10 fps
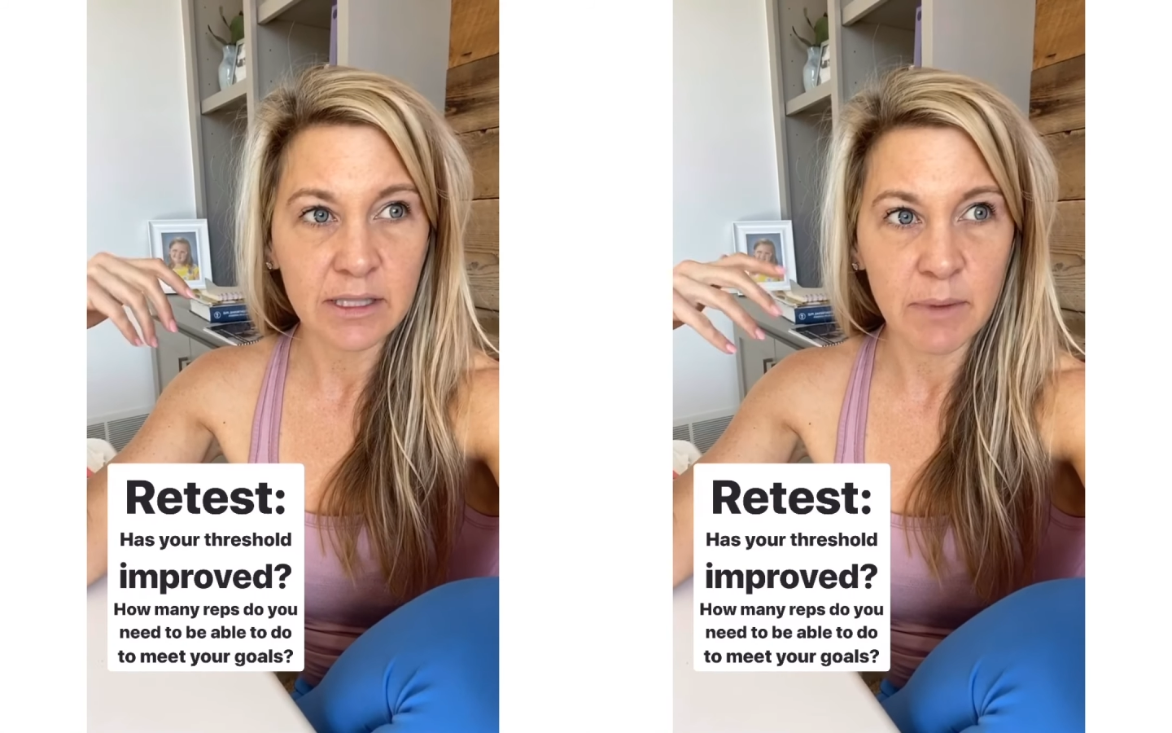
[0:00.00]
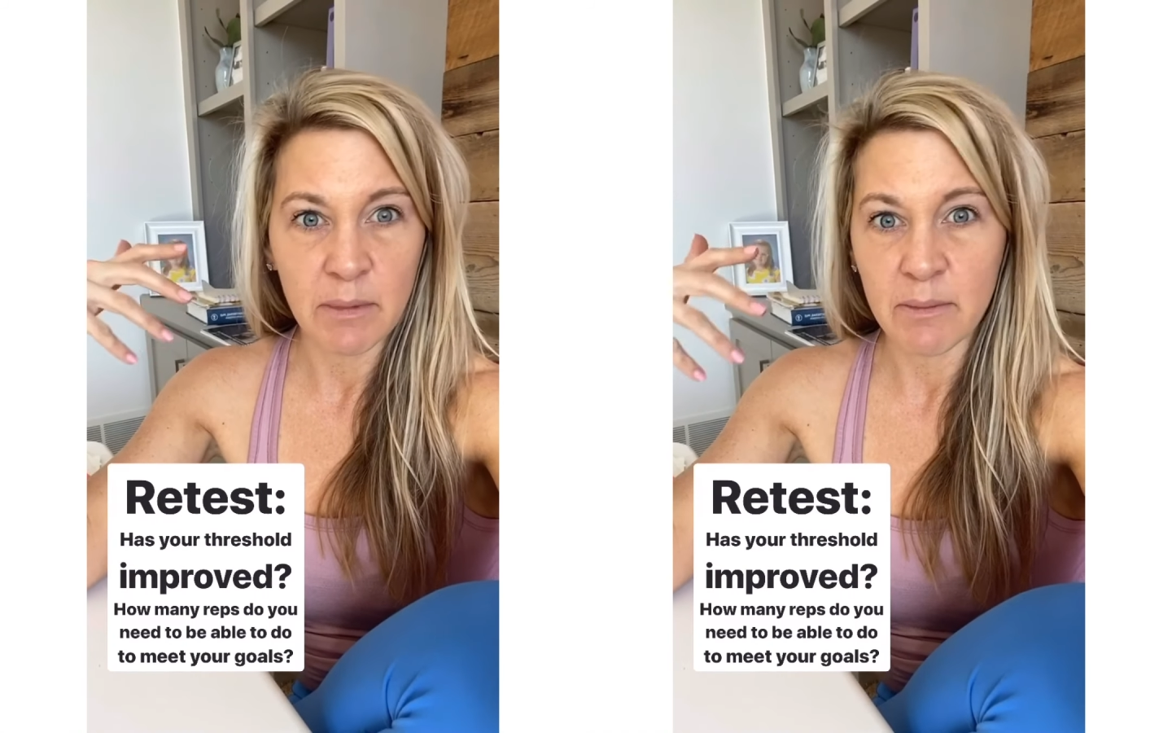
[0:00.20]

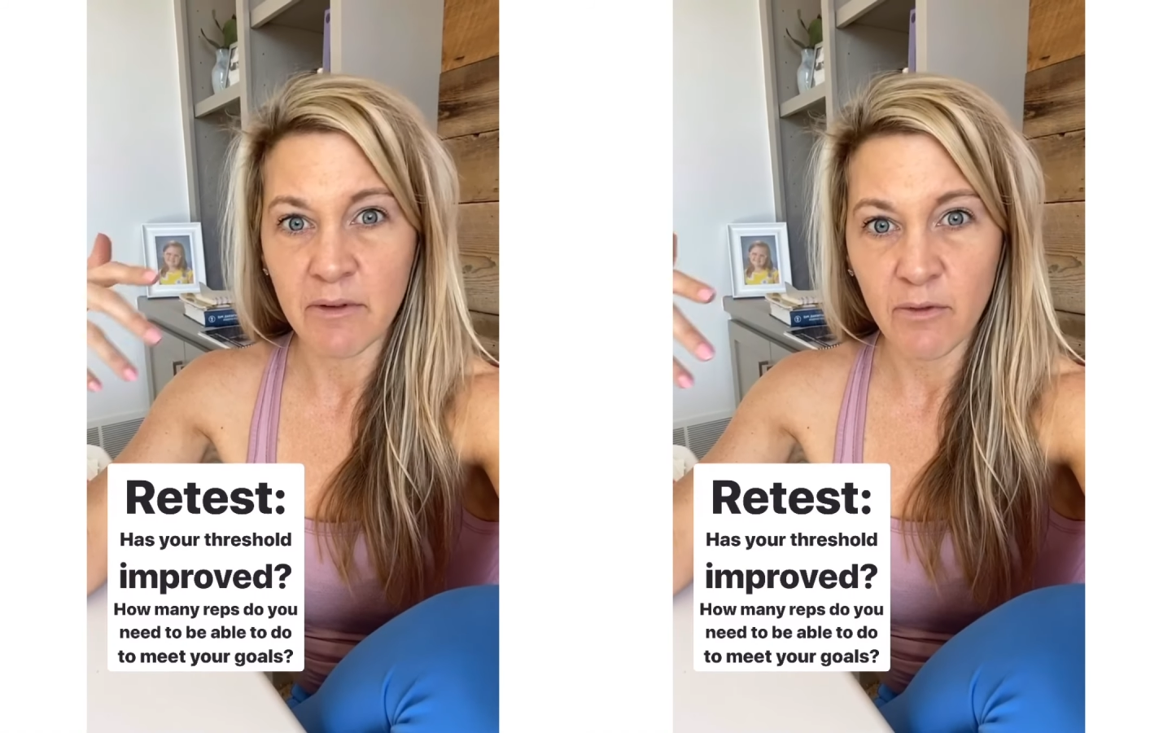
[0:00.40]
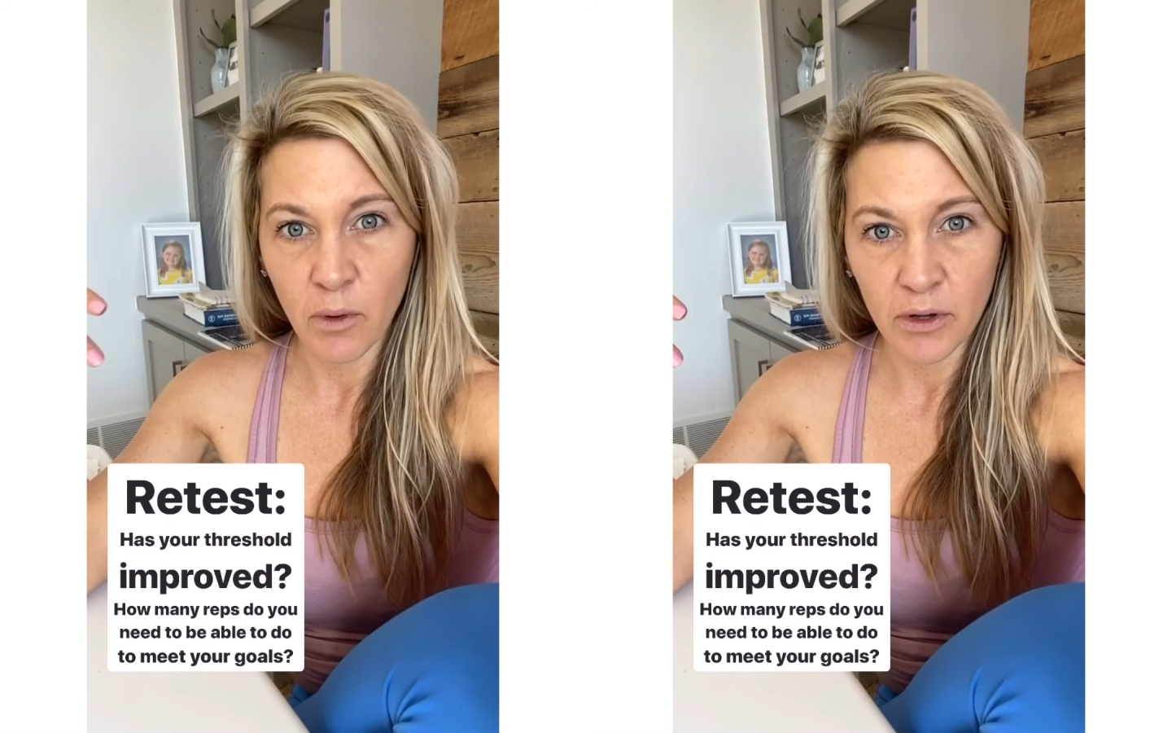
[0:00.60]
maybe
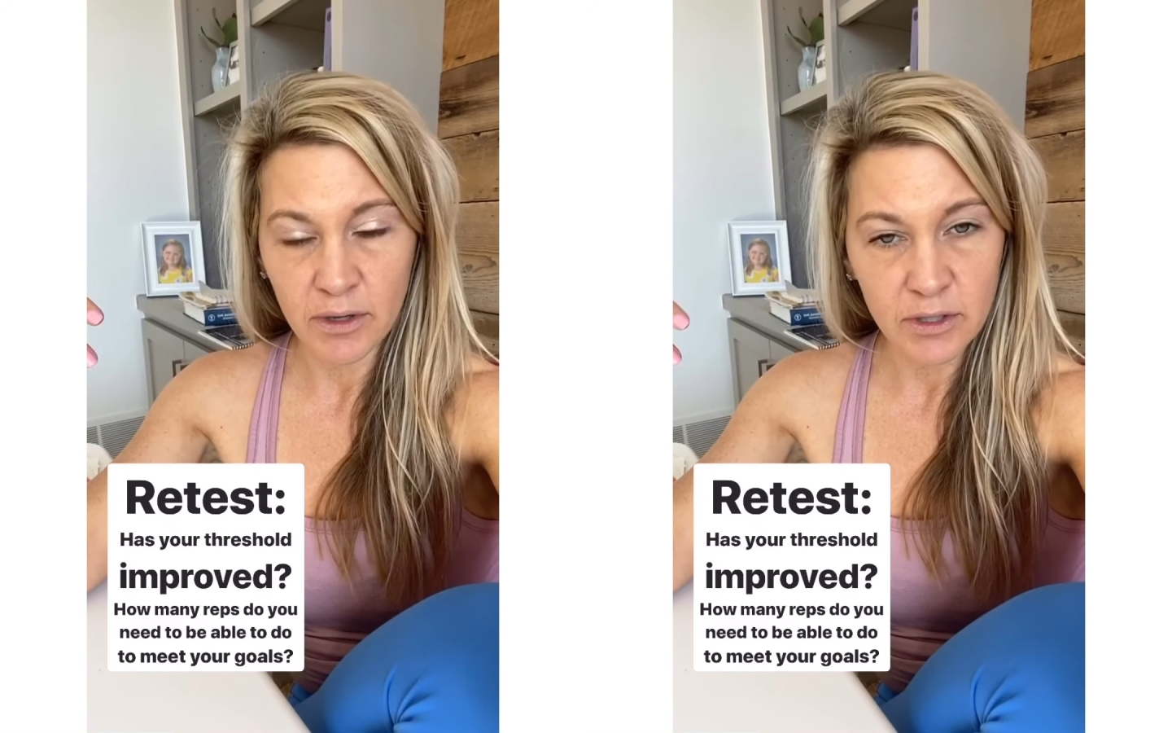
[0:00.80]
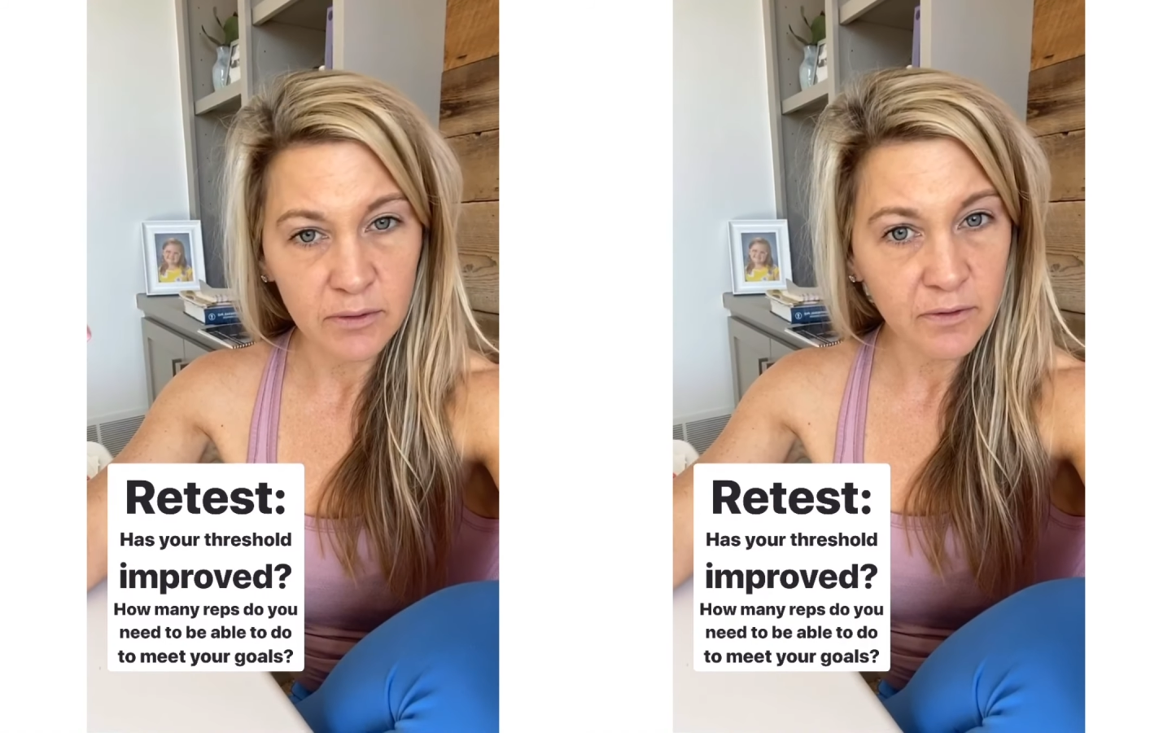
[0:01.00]
before you could
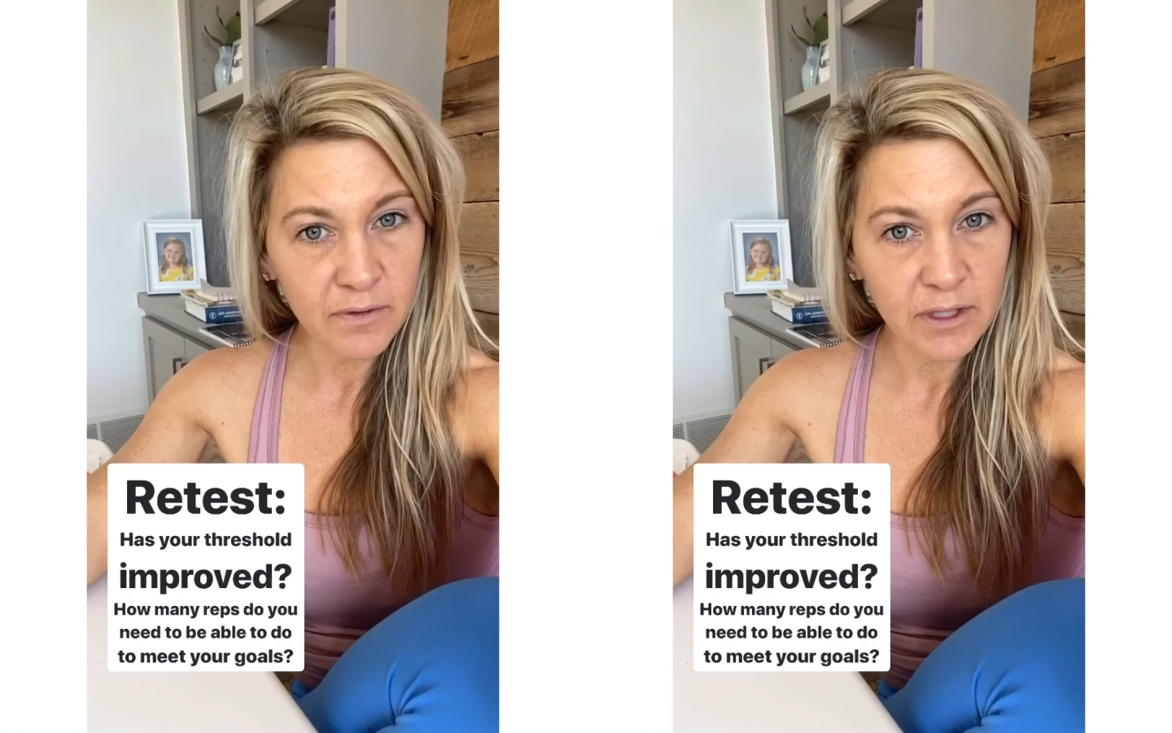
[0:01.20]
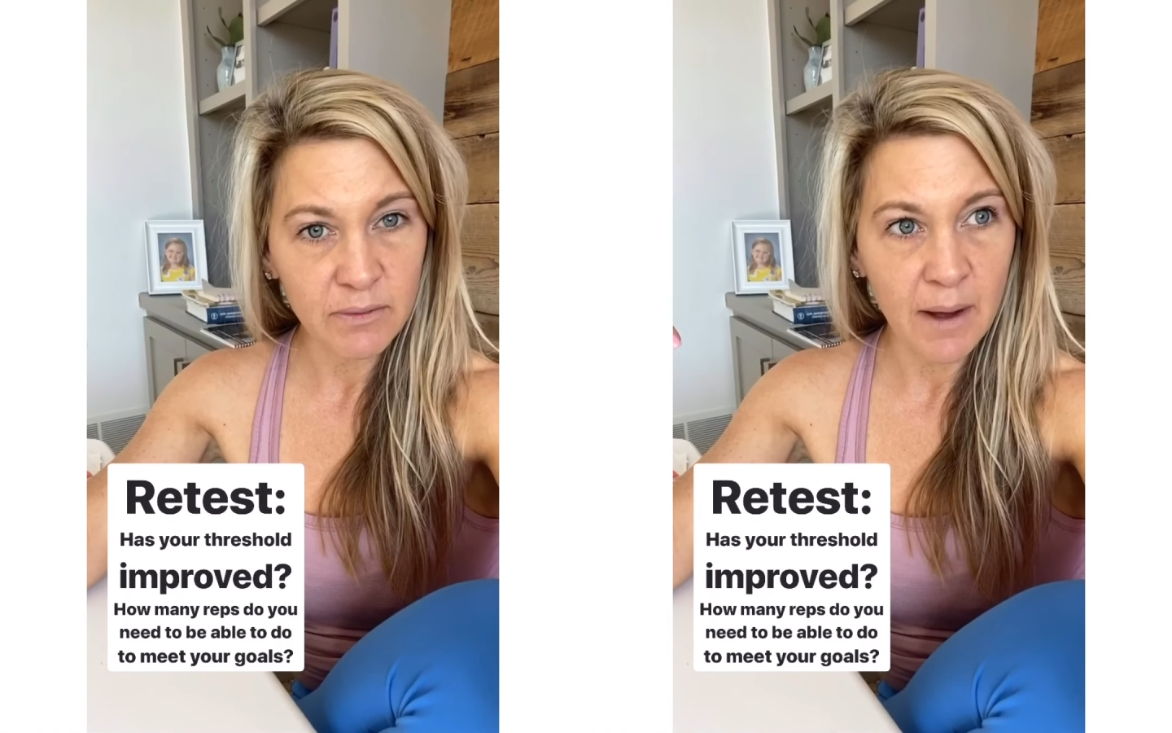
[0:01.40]
do
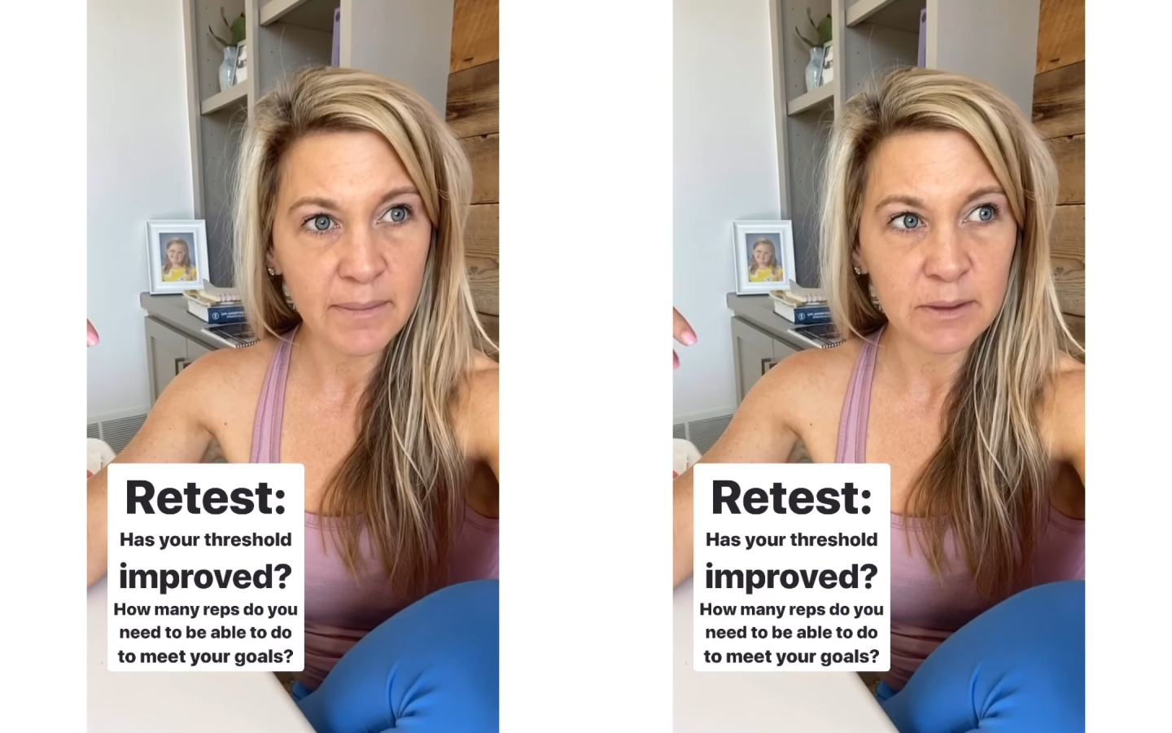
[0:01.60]
50 reps,